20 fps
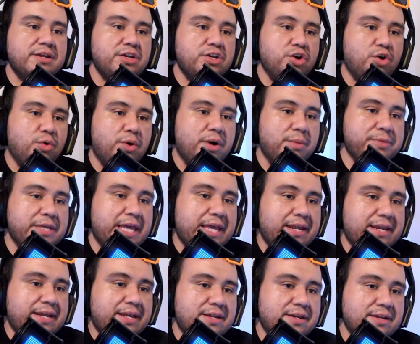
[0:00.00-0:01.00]
know I'm
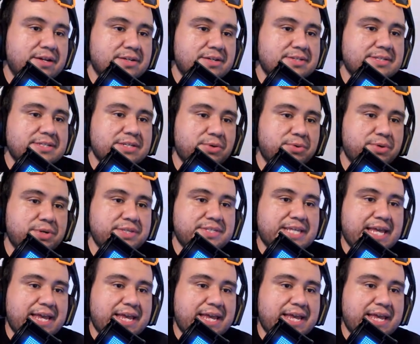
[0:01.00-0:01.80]
getting a Series